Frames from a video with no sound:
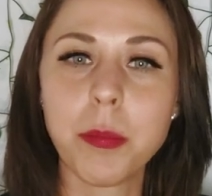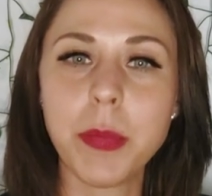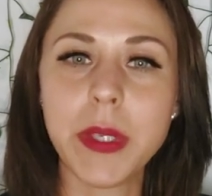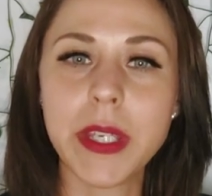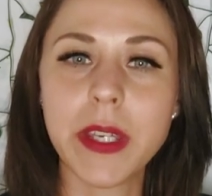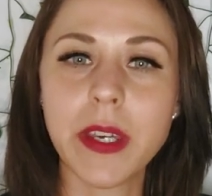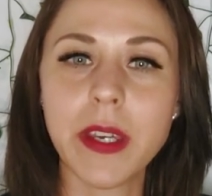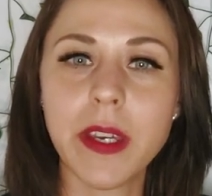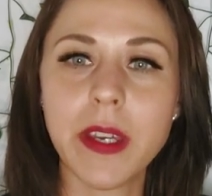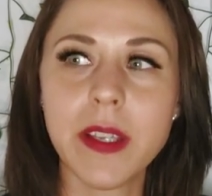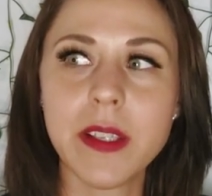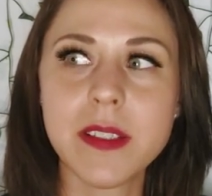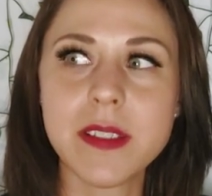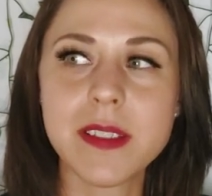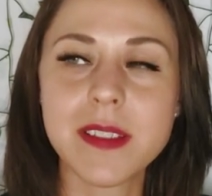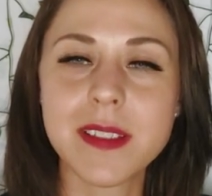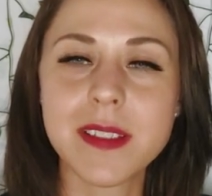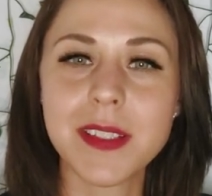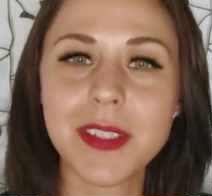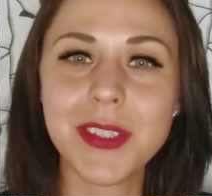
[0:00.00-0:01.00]

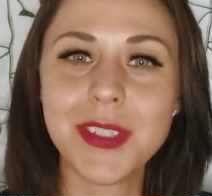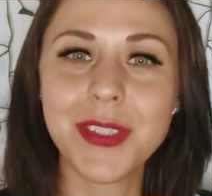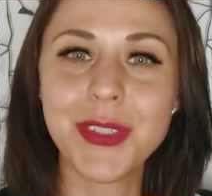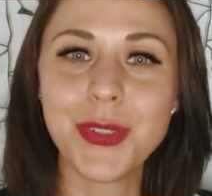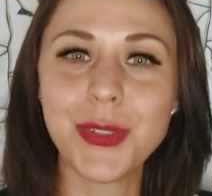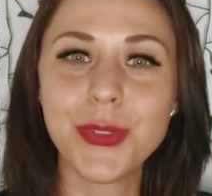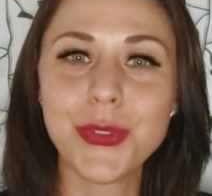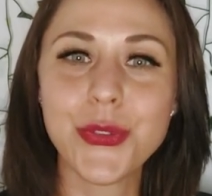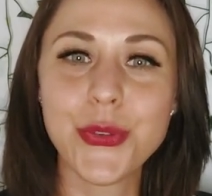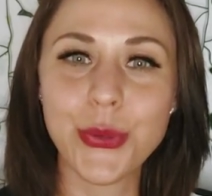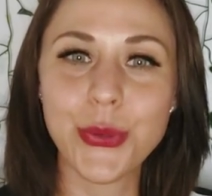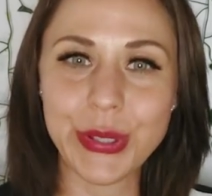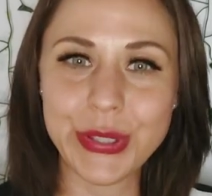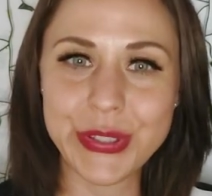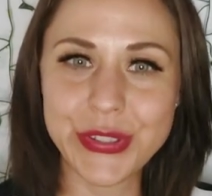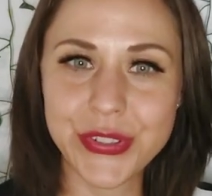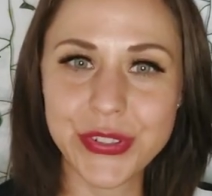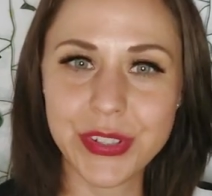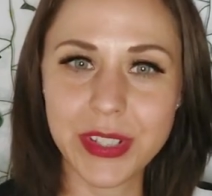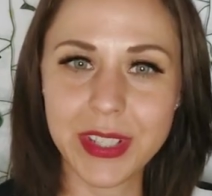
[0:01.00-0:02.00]
because you'll
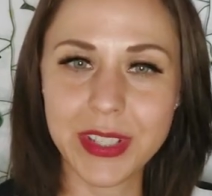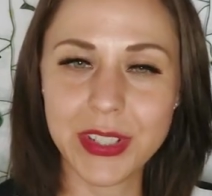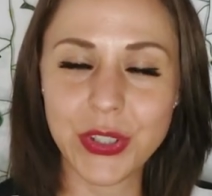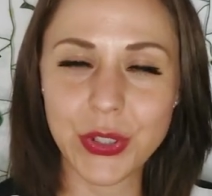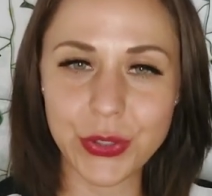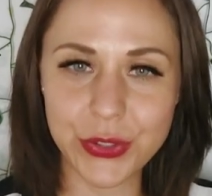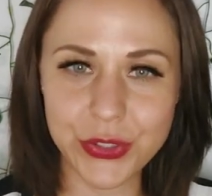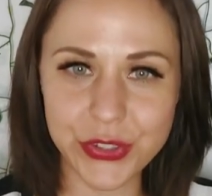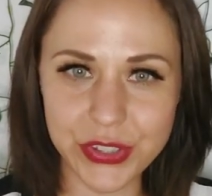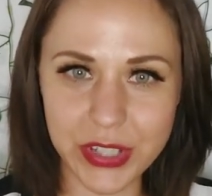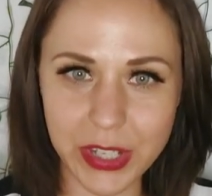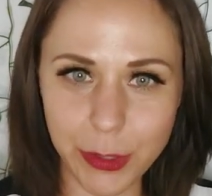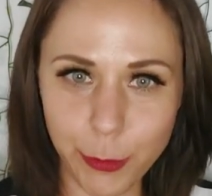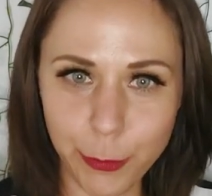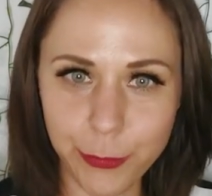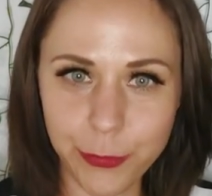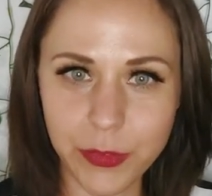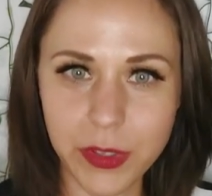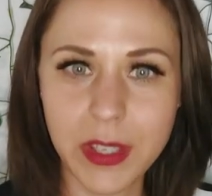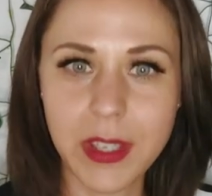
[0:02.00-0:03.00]
trust in
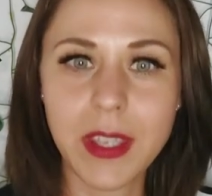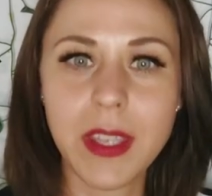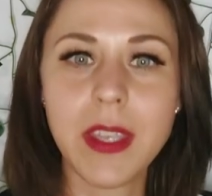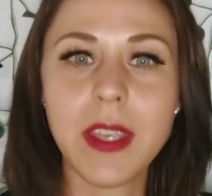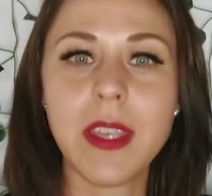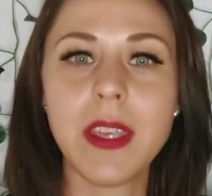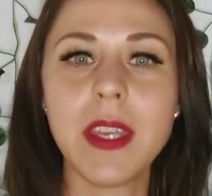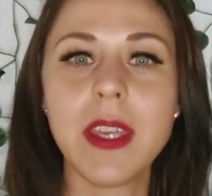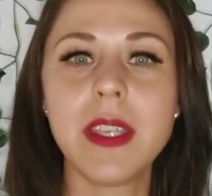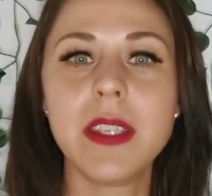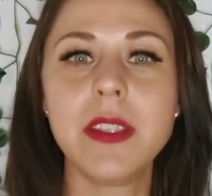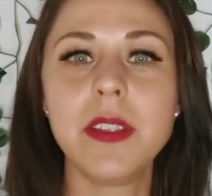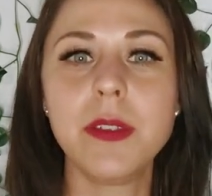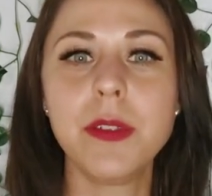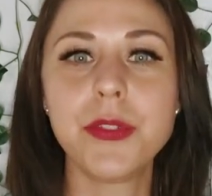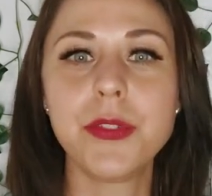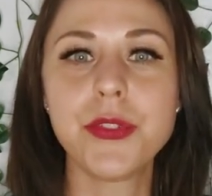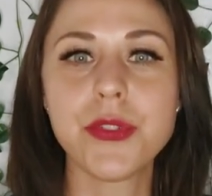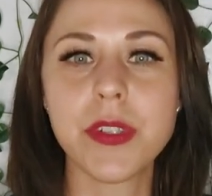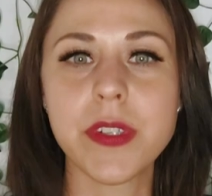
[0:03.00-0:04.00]
yourself, and
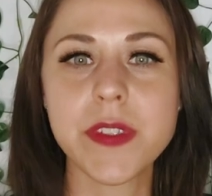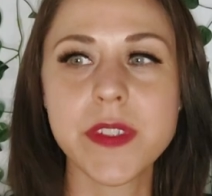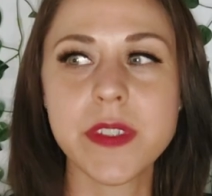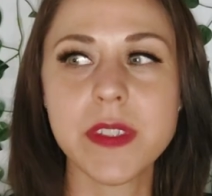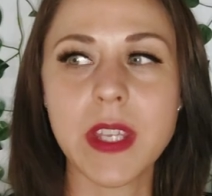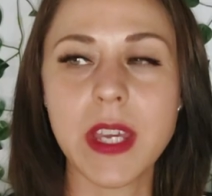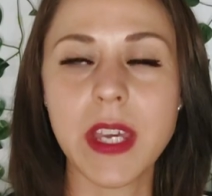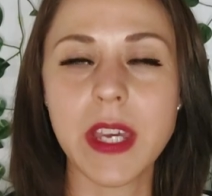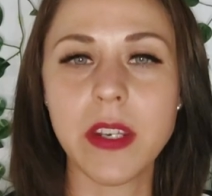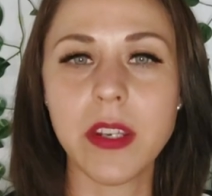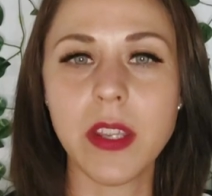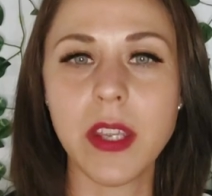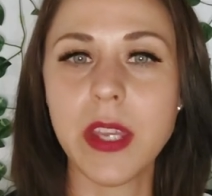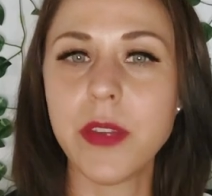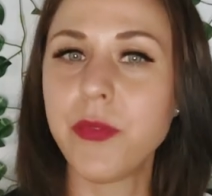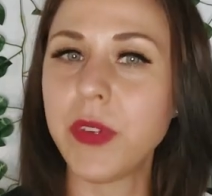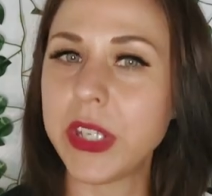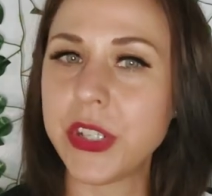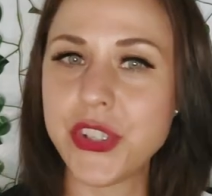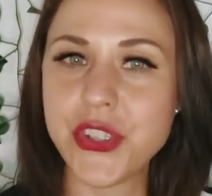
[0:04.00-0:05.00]
you'll trust that
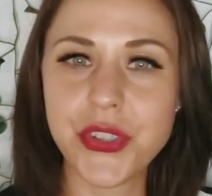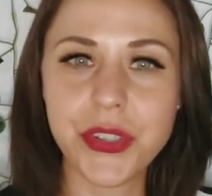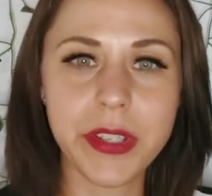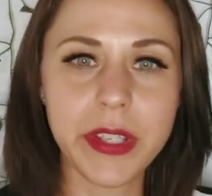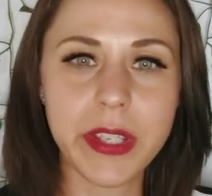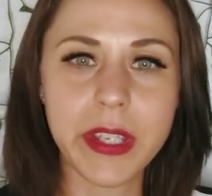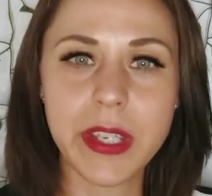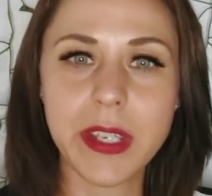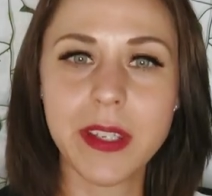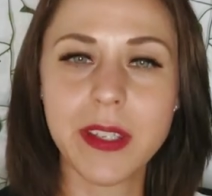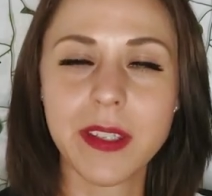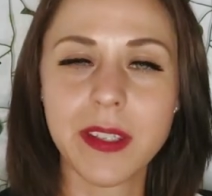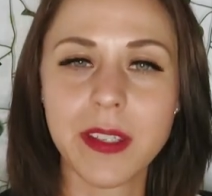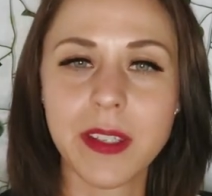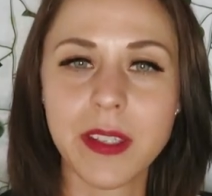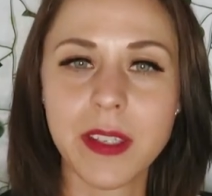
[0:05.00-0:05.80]
eventually